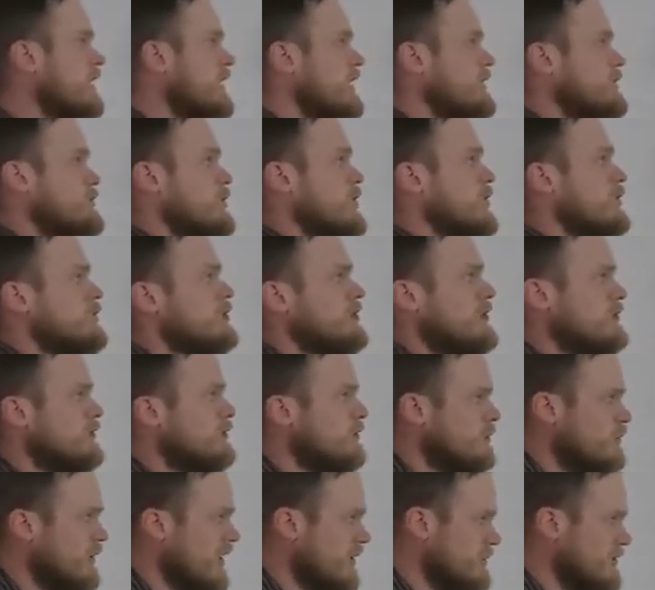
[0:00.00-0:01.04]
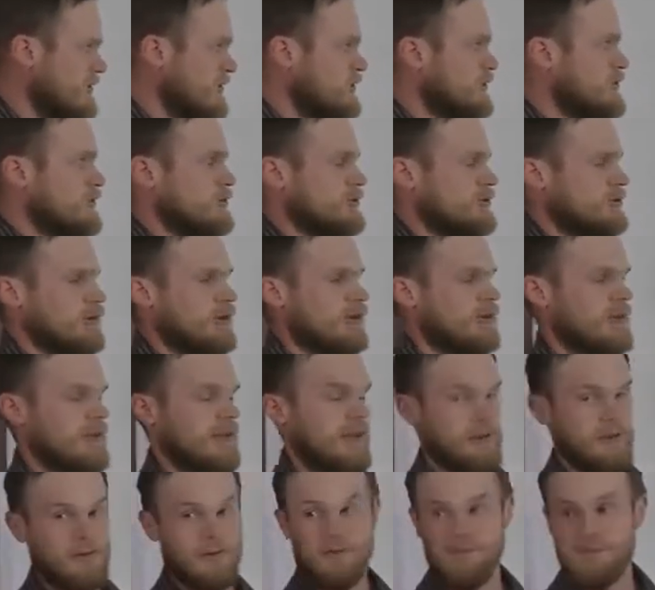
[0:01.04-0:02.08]
conjunction and two prepositions strung
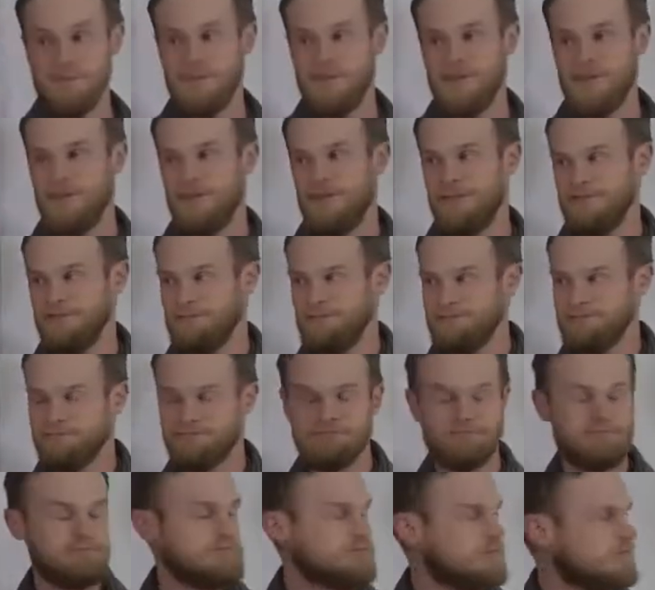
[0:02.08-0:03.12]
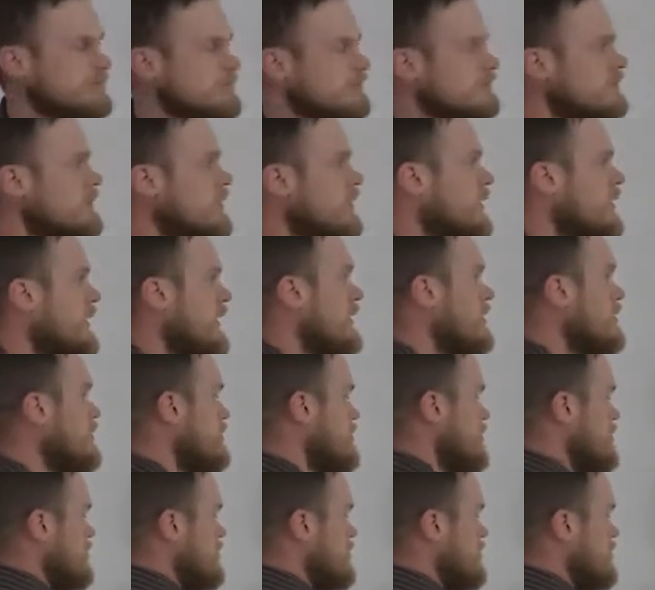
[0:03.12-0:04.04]
together. Okay.